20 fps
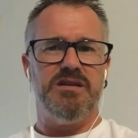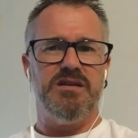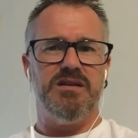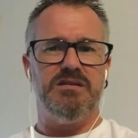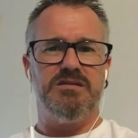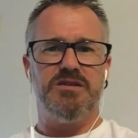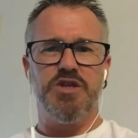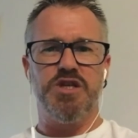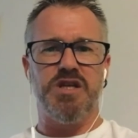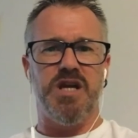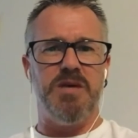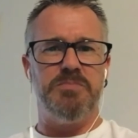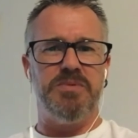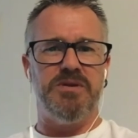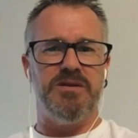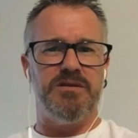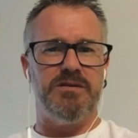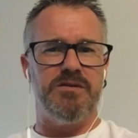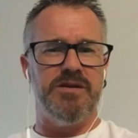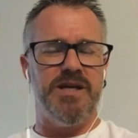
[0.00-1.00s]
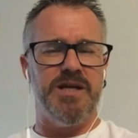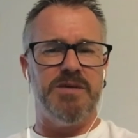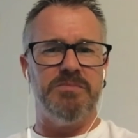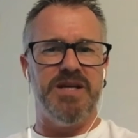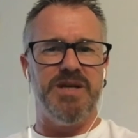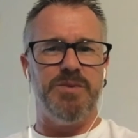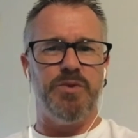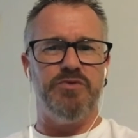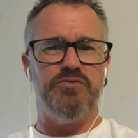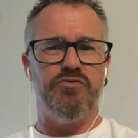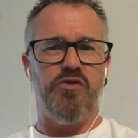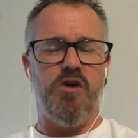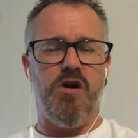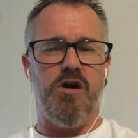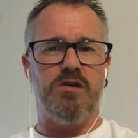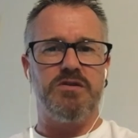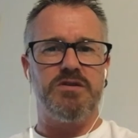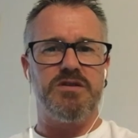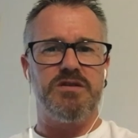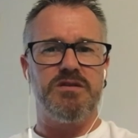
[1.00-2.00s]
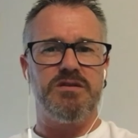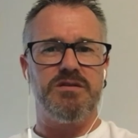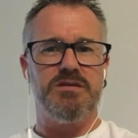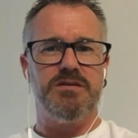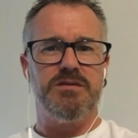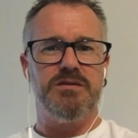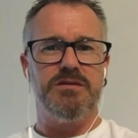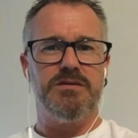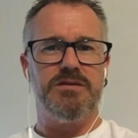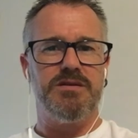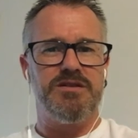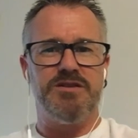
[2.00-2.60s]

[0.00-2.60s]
a shape in the ground made with rocks? It's